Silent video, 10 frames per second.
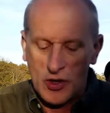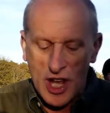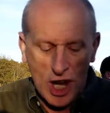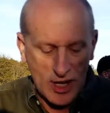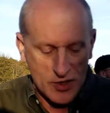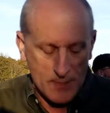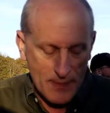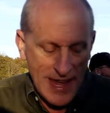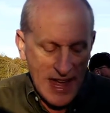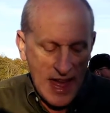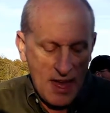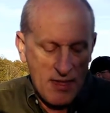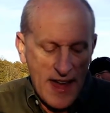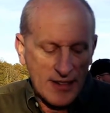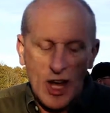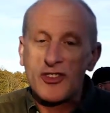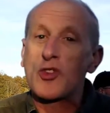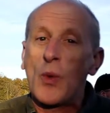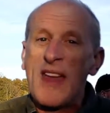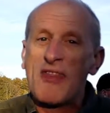total yards. Then
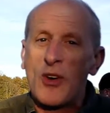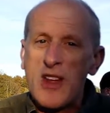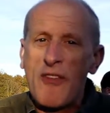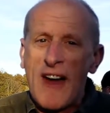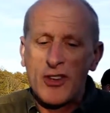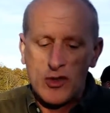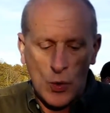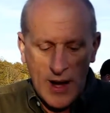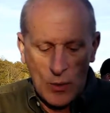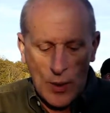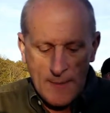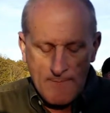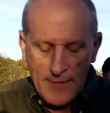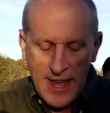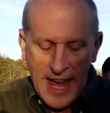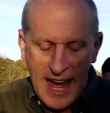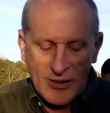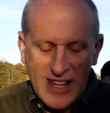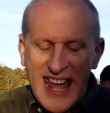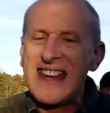lost to Wayne 35-21.
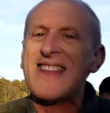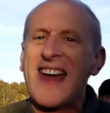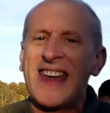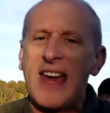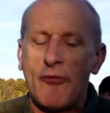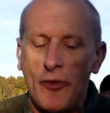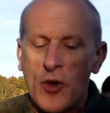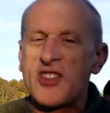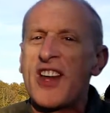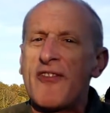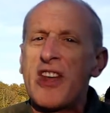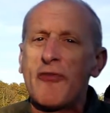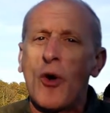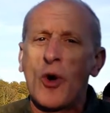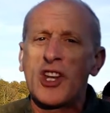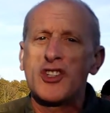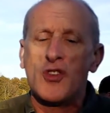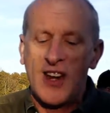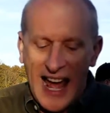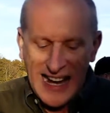Gained in that game
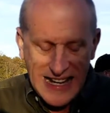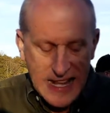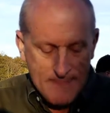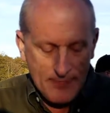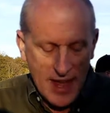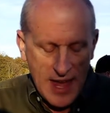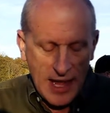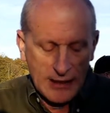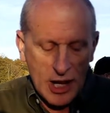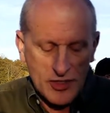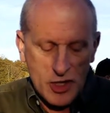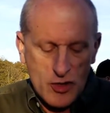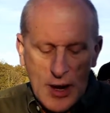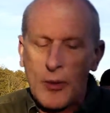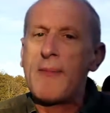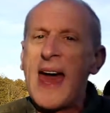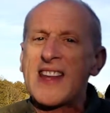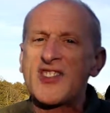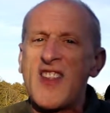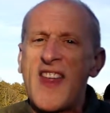474-290. Lost to
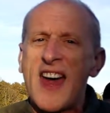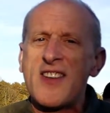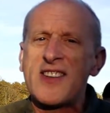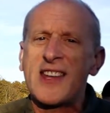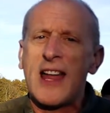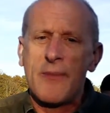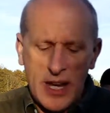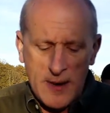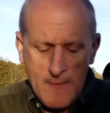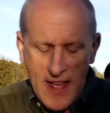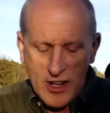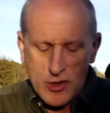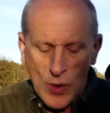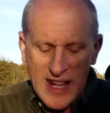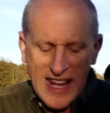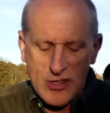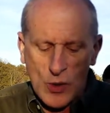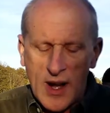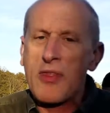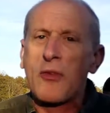Trotwood Madison then, did Lebanon
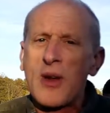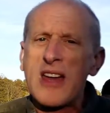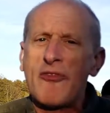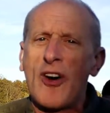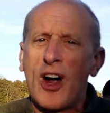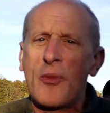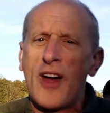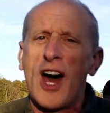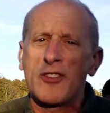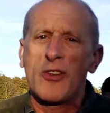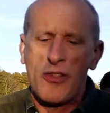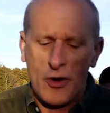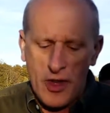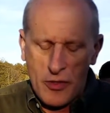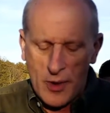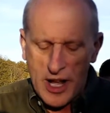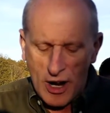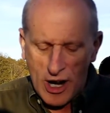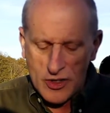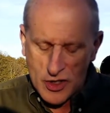28-23. Farr with
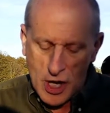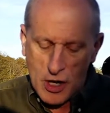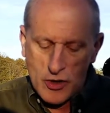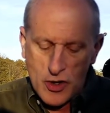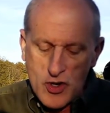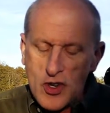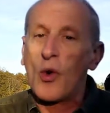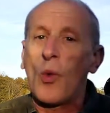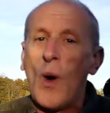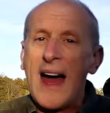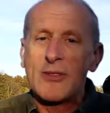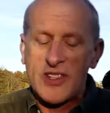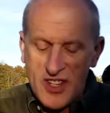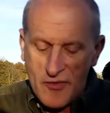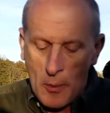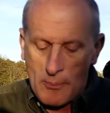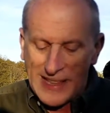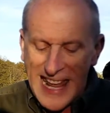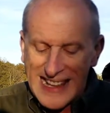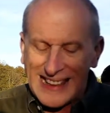133 yards. Junior wide
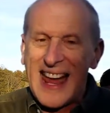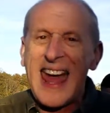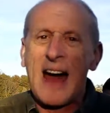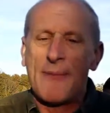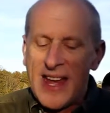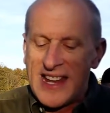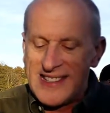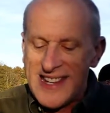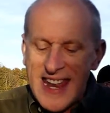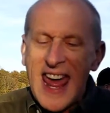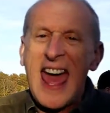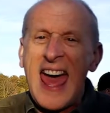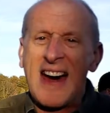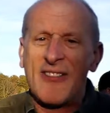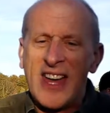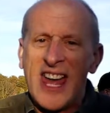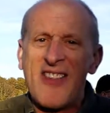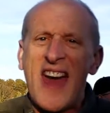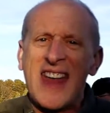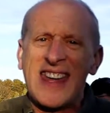receiver Blake Lamb did have
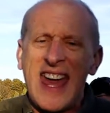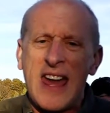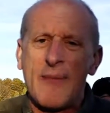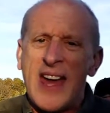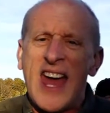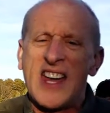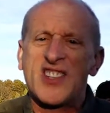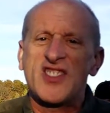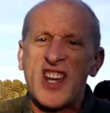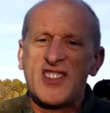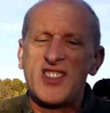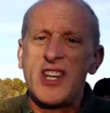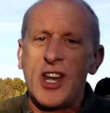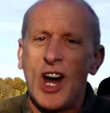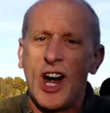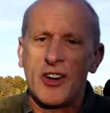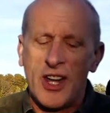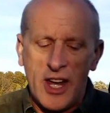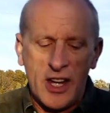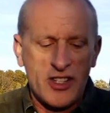in that game a
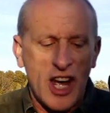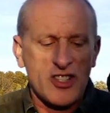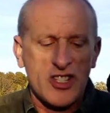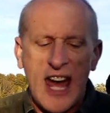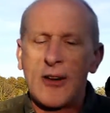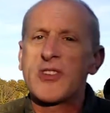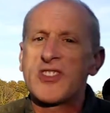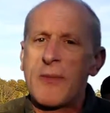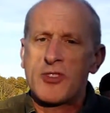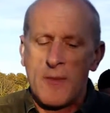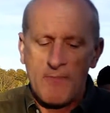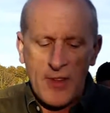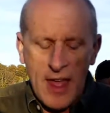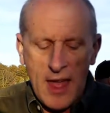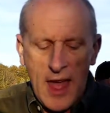60-yard touchdown reception.